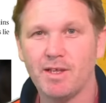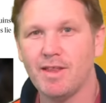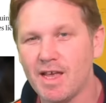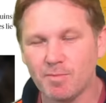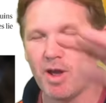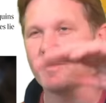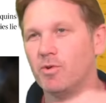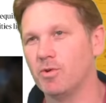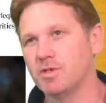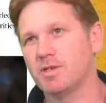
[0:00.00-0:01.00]
there's my
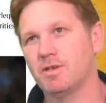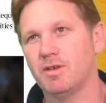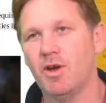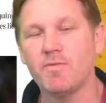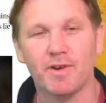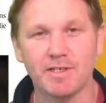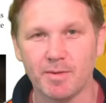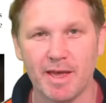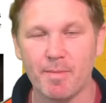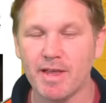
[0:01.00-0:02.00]
thoughts. Hopefully some
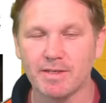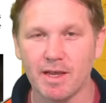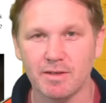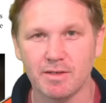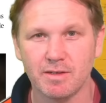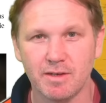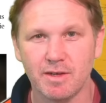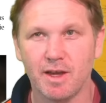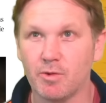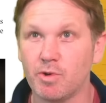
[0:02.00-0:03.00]
of that made sense.
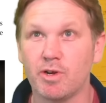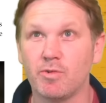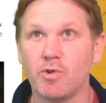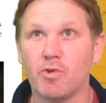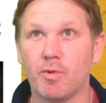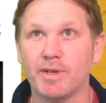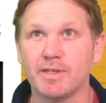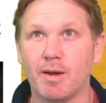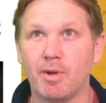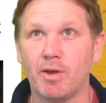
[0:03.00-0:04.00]
And I want to know your comments
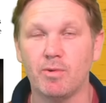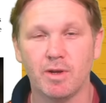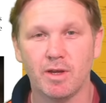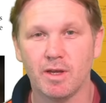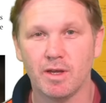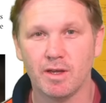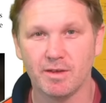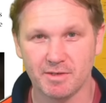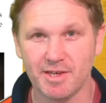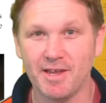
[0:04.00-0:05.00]
down below.
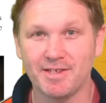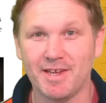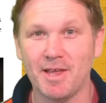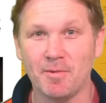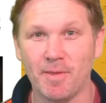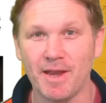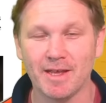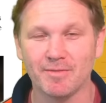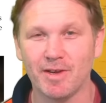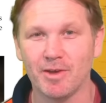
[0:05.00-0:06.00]
I'll see you on the
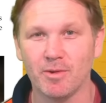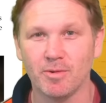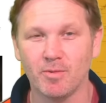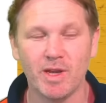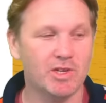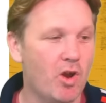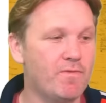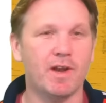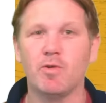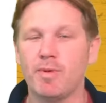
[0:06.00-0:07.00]
next video, which
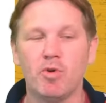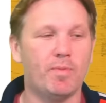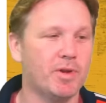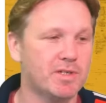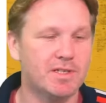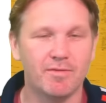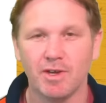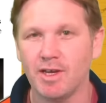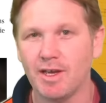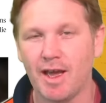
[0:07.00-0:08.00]
hopefully will be more positive
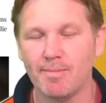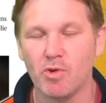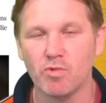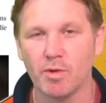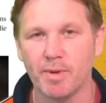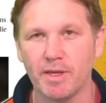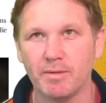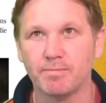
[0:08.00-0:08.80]
and more rugby.